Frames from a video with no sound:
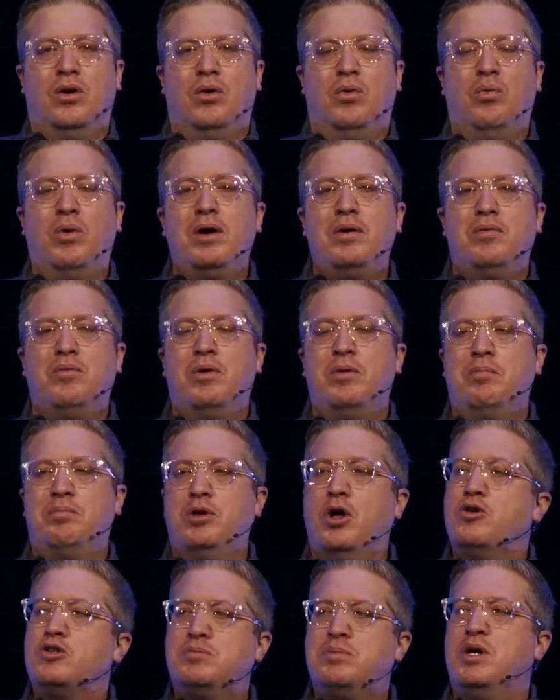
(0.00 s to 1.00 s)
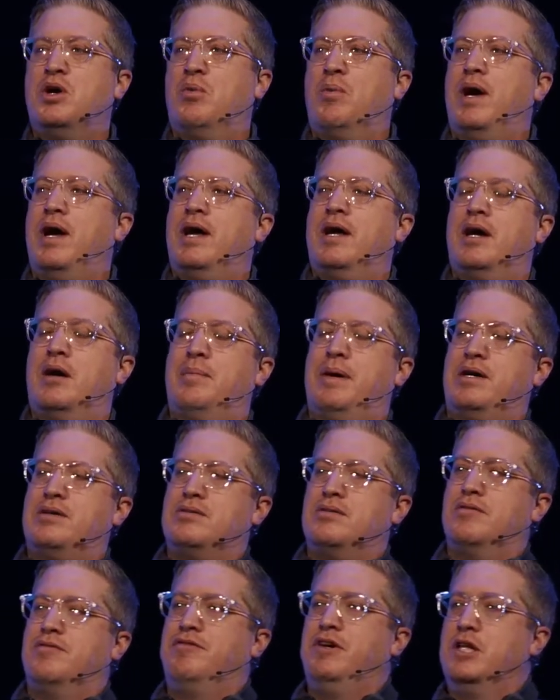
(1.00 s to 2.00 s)
What blows me away
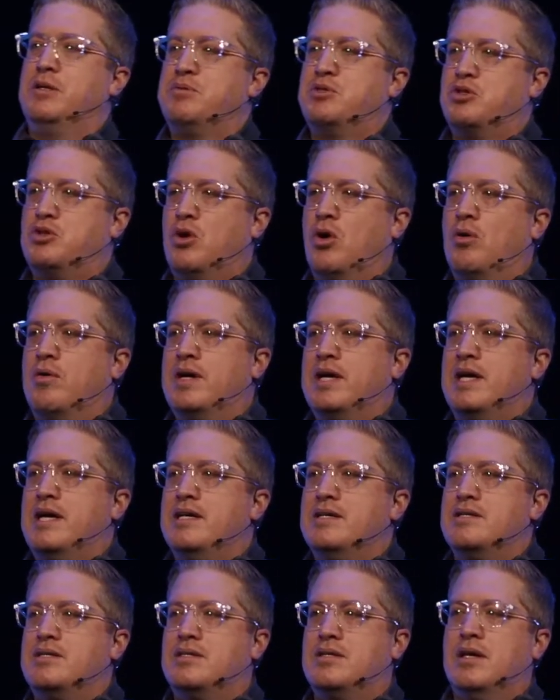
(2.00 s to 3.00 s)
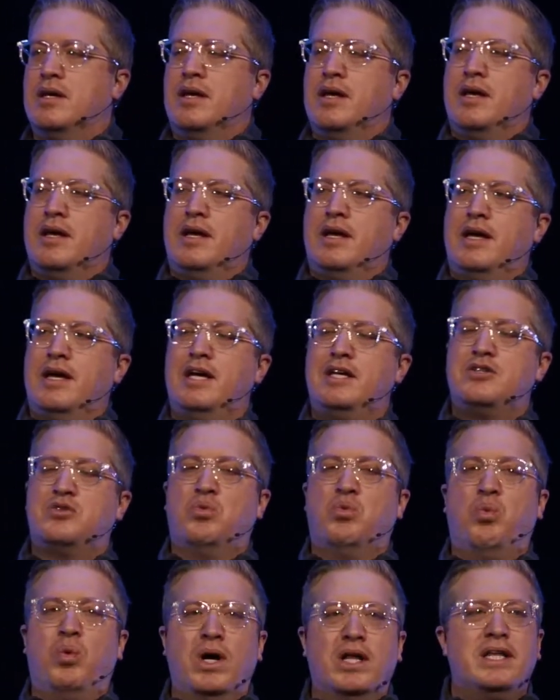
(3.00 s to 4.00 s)
about Philip's story is his
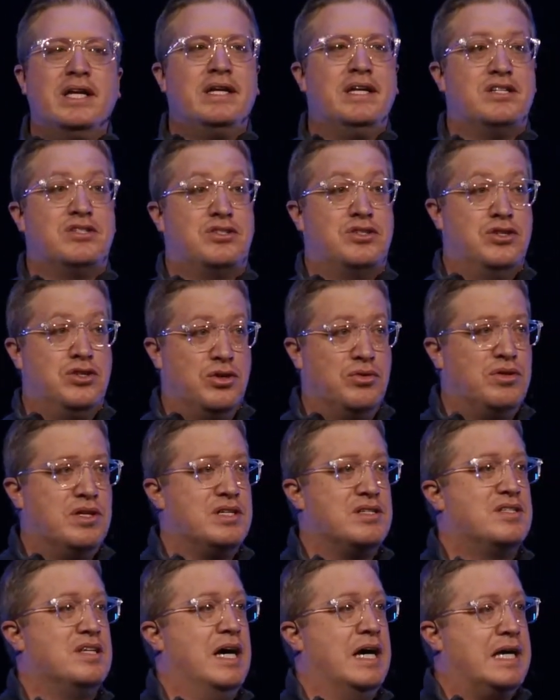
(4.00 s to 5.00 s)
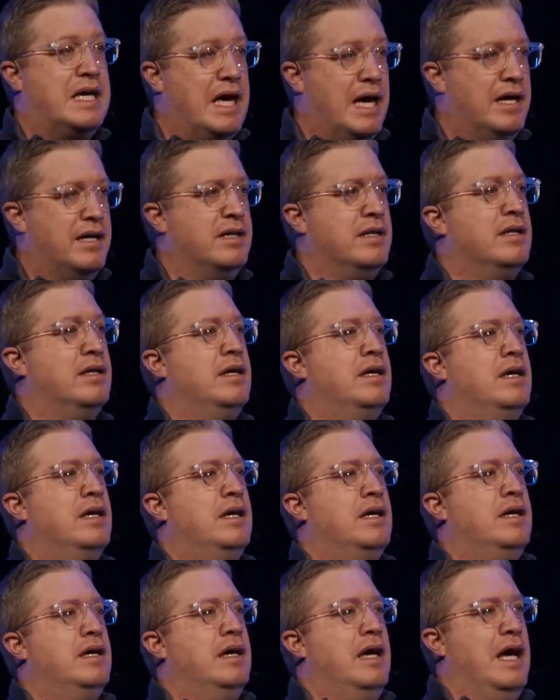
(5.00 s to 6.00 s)
willingness to do this again
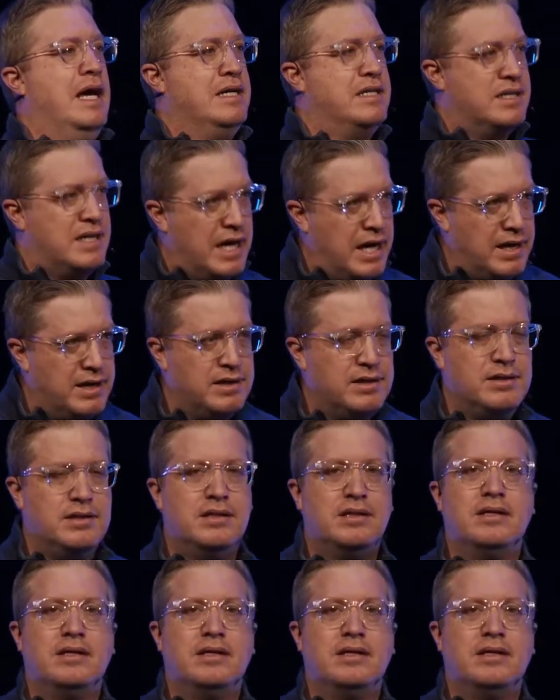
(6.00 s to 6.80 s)
and again